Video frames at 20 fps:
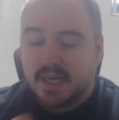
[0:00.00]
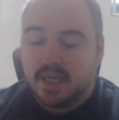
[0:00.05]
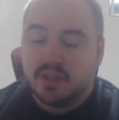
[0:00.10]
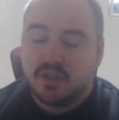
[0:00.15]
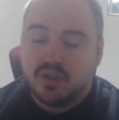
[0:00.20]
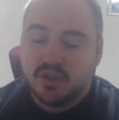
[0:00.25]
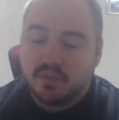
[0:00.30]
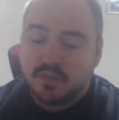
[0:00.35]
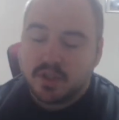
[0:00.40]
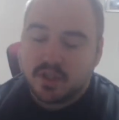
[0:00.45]

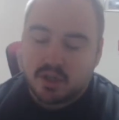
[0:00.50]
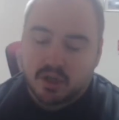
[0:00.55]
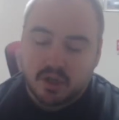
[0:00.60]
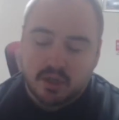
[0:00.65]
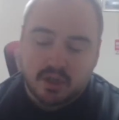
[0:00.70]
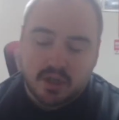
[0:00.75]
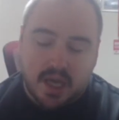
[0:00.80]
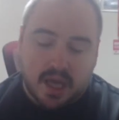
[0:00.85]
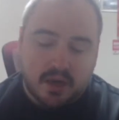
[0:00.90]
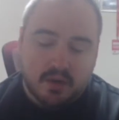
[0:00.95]
Doom
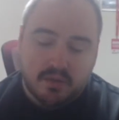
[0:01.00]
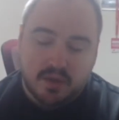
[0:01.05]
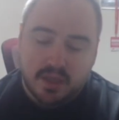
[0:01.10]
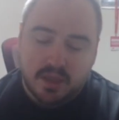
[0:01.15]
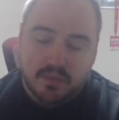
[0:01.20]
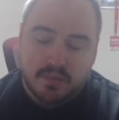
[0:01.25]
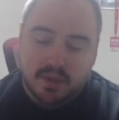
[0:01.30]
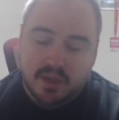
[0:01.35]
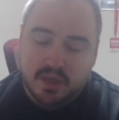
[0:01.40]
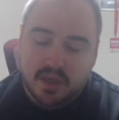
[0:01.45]
Eternal got a
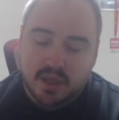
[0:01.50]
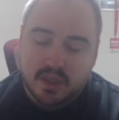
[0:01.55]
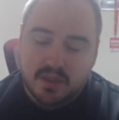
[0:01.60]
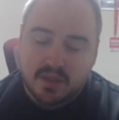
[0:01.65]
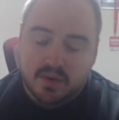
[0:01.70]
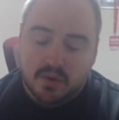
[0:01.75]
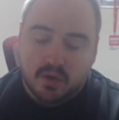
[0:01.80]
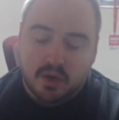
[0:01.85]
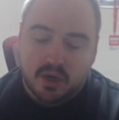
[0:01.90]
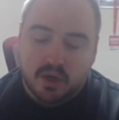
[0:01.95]
really pretty good
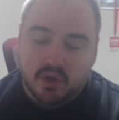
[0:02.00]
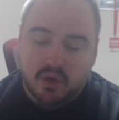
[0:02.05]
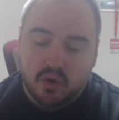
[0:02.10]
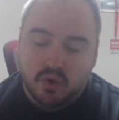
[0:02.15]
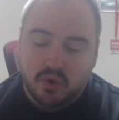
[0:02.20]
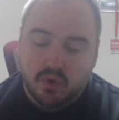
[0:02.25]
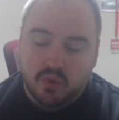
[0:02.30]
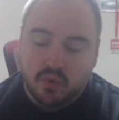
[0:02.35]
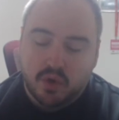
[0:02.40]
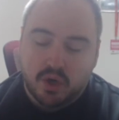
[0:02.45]
score,
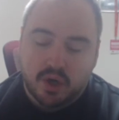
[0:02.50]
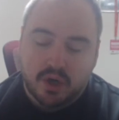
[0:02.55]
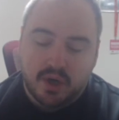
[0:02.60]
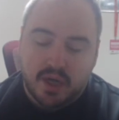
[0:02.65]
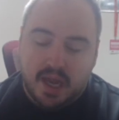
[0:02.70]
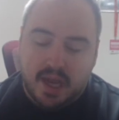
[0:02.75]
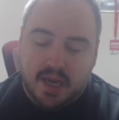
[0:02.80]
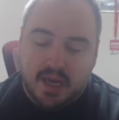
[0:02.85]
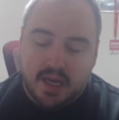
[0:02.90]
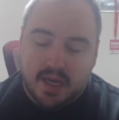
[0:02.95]
gold award
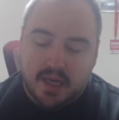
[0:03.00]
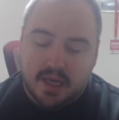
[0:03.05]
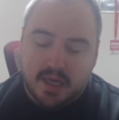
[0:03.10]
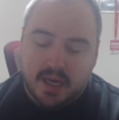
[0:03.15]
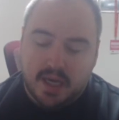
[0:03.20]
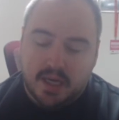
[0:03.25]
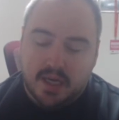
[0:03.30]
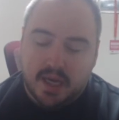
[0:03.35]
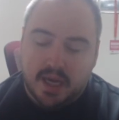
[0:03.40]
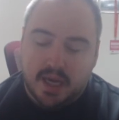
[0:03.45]

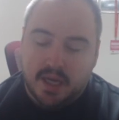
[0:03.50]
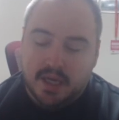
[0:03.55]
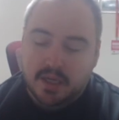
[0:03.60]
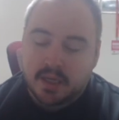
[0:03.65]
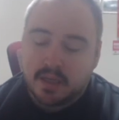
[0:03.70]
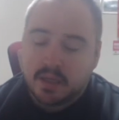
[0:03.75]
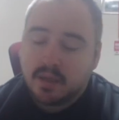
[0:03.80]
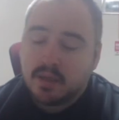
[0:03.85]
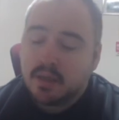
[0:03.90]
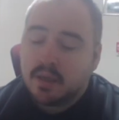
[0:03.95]
8899.
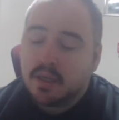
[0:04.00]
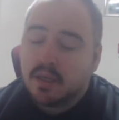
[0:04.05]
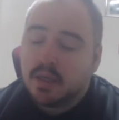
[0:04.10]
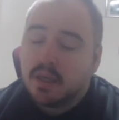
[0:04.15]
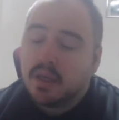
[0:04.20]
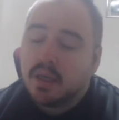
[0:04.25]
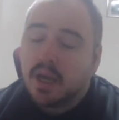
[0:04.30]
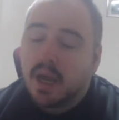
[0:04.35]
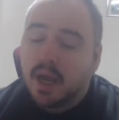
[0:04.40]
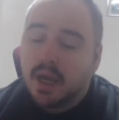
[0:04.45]

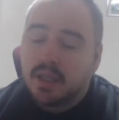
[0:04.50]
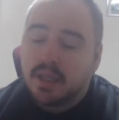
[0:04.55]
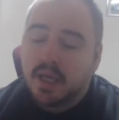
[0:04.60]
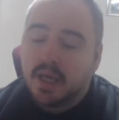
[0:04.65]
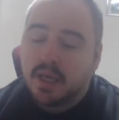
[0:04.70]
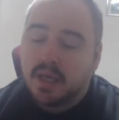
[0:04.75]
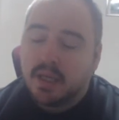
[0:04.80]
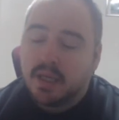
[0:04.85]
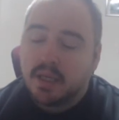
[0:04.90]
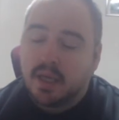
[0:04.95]
And
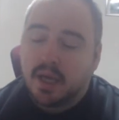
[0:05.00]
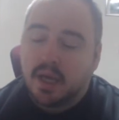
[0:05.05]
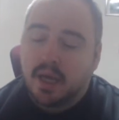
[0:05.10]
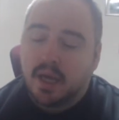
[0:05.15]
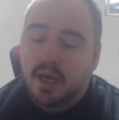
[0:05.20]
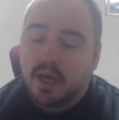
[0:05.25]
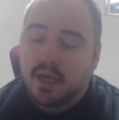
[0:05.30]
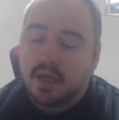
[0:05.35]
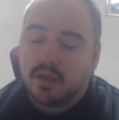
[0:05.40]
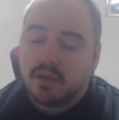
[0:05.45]
then
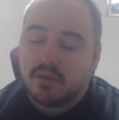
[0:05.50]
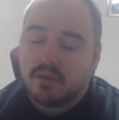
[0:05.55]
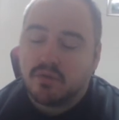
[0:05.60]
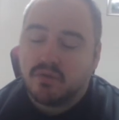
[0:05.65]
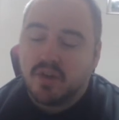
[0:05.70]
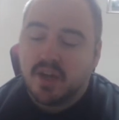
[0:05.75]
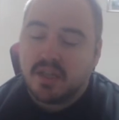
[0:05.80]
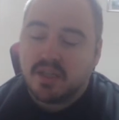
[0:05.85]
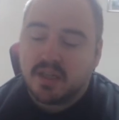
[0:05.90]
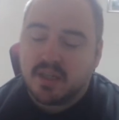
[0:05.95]

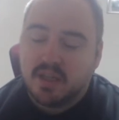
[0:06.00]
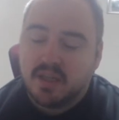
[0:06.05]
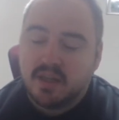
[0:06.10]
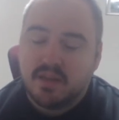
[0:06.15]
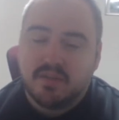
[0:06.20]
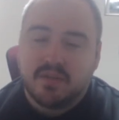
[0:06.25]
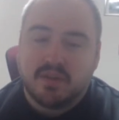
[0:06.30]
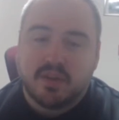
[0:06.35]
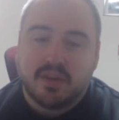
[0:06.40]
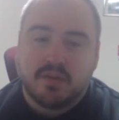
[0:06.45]
Resident
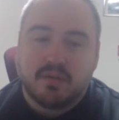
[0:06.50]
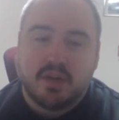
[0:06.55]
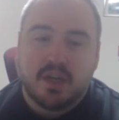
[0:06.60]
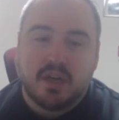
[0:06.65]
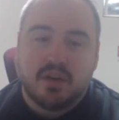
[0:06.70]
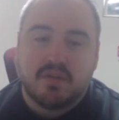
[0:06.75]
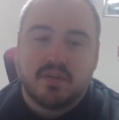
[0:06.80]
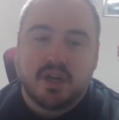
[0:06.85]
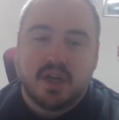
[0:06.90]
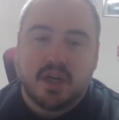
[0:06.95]
Evil 3
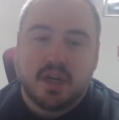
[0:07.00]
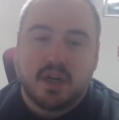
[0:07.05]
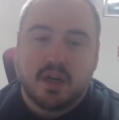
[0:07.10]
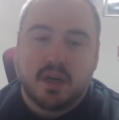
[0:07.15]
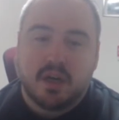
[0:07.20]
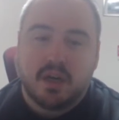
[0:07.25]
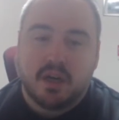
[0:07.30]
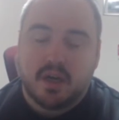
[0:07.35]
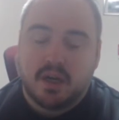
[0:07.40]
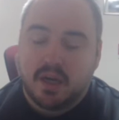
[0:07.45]
over
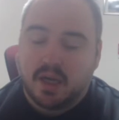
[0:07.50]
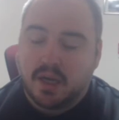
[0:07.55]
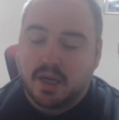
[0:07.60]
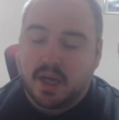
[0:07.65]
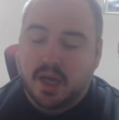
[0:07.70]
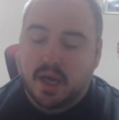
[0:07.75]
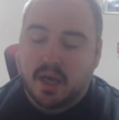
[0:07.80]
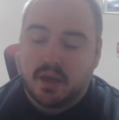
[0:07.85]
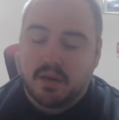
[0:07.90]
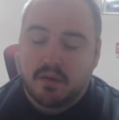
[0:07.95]
here, I
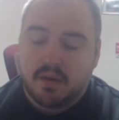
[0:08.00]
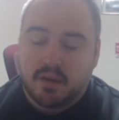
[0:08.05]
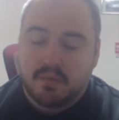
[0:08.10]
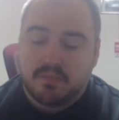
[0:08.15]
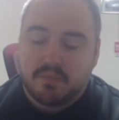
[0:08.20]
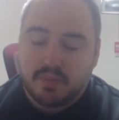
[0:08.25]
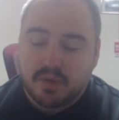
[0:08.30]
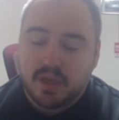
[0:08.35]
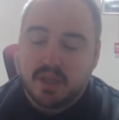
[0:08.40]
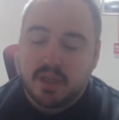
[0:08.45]
got a
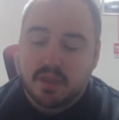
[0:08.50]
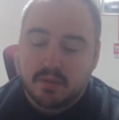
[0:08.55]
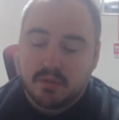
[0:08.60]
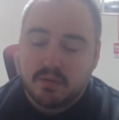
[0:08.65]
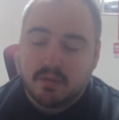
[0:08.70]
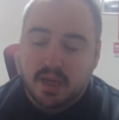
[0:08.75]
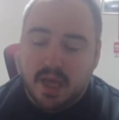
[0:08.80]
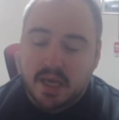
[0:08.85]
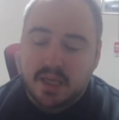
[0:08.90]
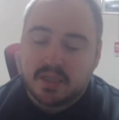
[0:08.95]
pretty
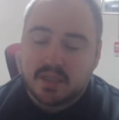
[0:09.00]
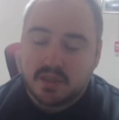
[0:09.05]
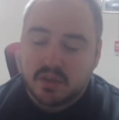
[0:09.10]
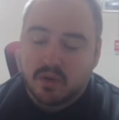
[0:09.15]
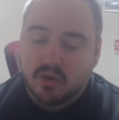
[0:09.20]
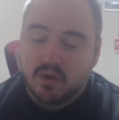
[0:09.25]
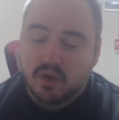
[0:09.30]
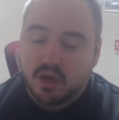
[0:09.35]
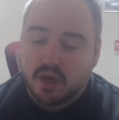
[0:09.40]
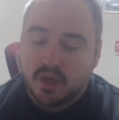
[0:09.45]
nice
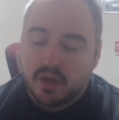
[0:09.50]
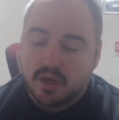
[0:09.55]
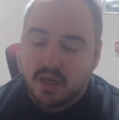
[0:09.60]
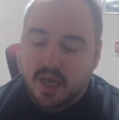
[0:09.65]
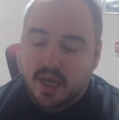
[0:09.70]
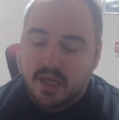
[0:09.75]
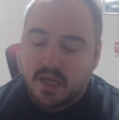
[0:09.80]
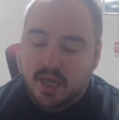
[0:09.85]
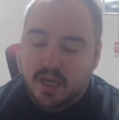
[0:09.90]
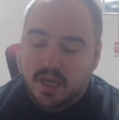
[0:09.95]
score,
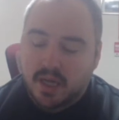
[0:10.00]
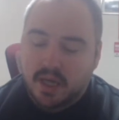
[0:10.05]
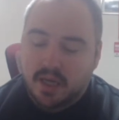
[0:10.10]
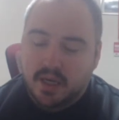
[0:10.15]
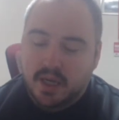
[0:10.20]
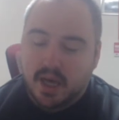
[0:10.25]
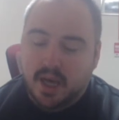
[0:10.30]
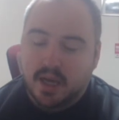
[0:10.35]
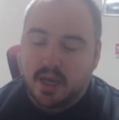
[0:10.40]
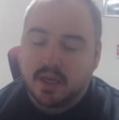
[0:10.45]

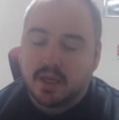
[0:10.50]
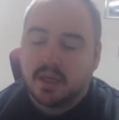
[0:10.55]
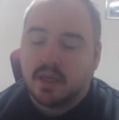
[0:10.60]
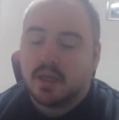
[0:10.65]
9999.